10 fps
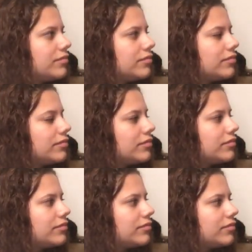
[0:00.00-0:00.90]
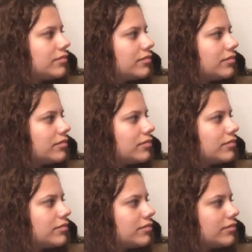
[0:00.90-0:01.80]

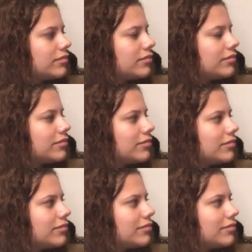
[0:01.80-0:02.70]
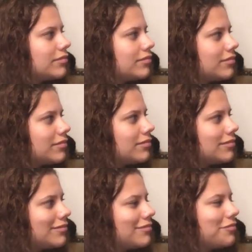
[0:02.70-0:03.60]

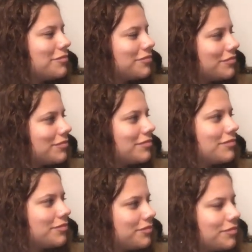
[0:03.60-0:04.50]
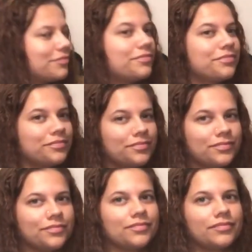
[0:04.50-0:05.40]

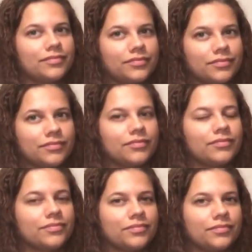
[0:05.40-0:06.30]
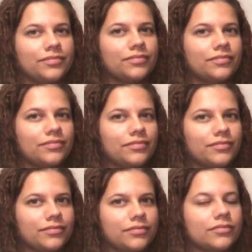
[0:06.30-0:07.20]

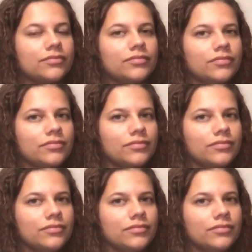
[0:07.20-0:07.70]
(not speaking)